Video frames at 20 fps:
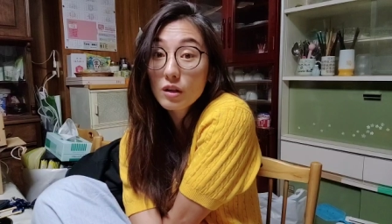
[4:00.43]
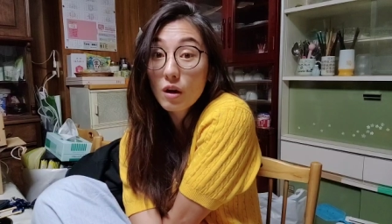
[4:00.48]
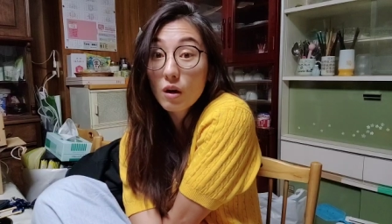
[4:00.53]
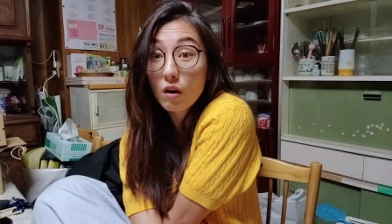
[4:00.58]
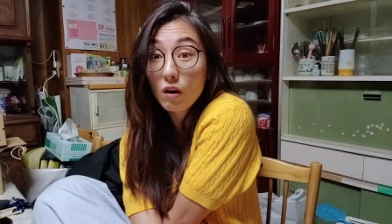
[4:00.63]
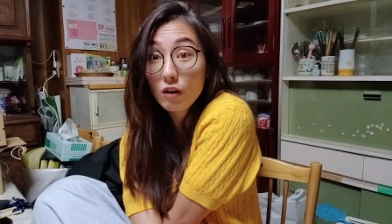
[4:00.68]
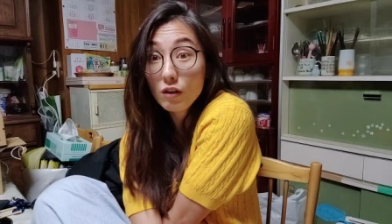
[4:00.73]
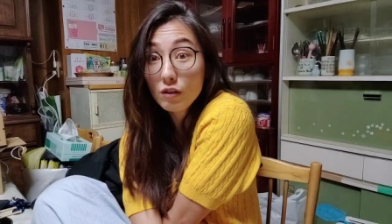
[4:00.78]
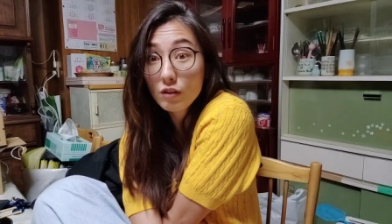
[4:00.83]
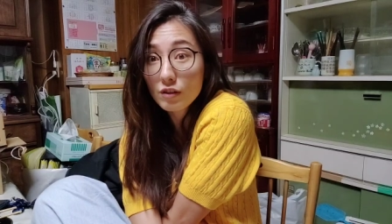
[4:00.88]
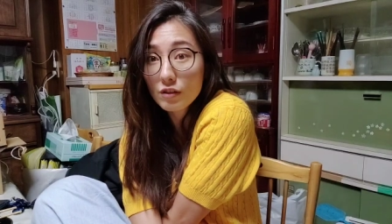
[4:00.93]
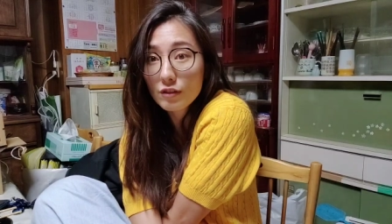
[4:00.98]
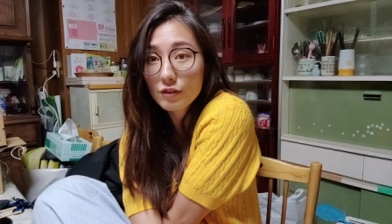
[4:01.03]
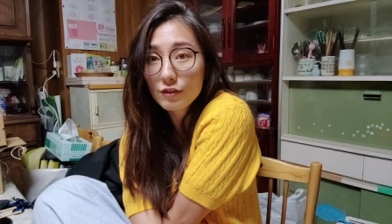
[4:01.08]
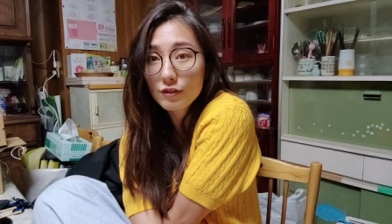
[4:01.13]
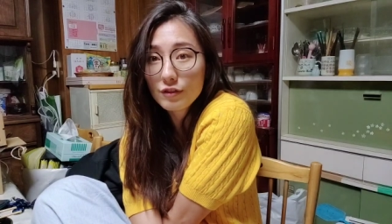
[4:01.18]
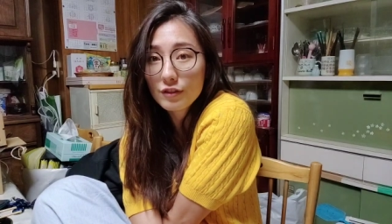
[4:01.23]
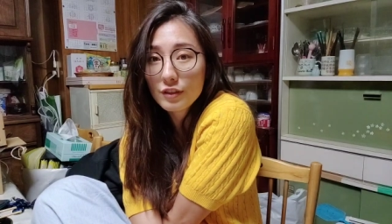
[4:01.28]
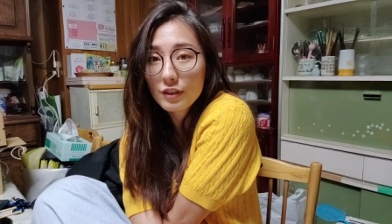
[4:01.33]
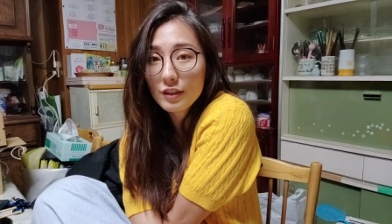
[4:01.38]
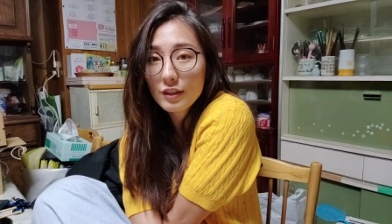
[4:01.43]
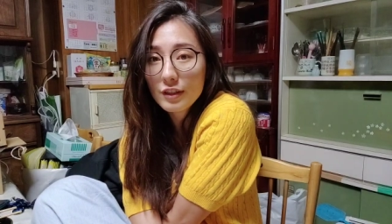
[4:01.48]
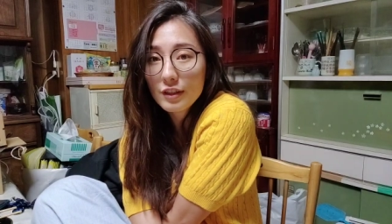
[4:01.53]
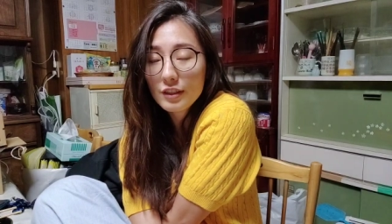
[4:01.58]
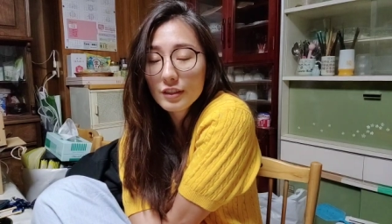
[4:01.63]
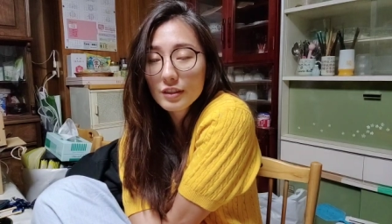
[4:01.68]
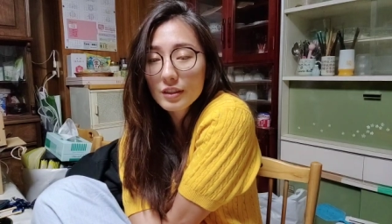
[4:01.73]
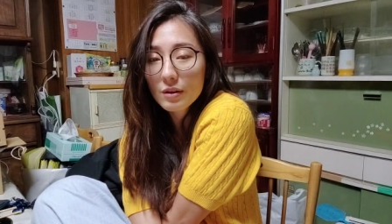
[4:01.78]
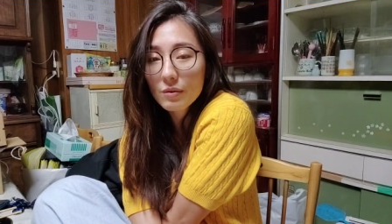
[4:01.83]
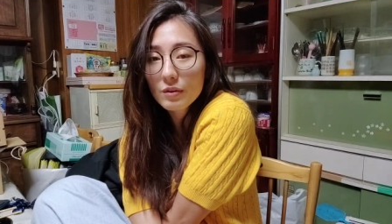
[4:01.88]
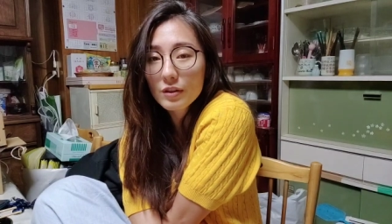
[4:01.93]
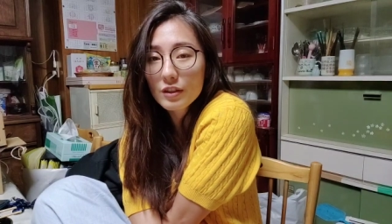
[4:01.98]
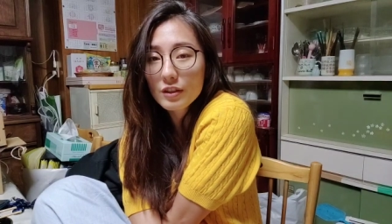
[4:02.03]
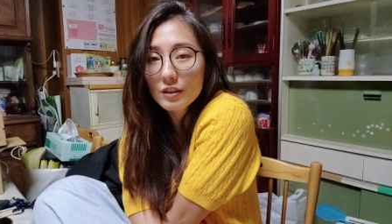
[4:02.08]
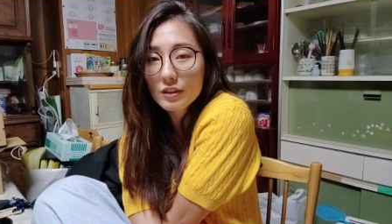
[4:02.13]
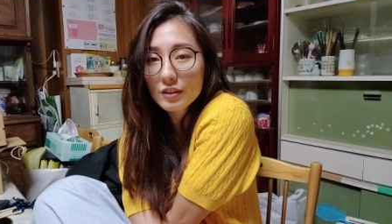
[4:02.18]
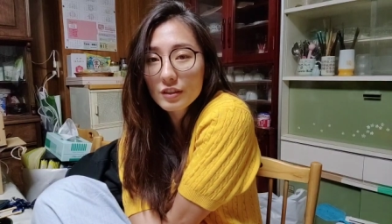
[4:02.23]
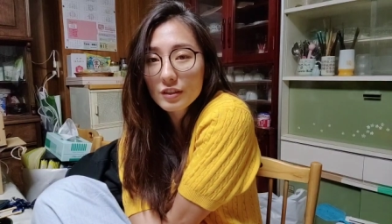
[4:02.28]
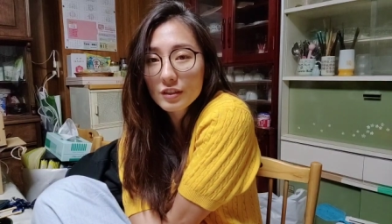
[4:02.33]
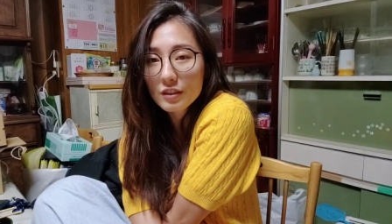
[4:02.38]
Oh, is that what it
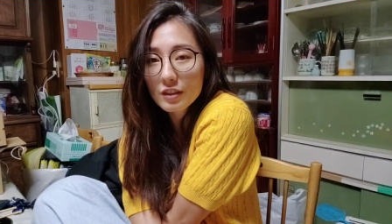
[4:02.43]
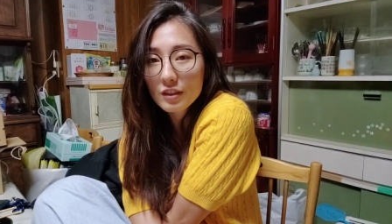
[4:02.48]
is?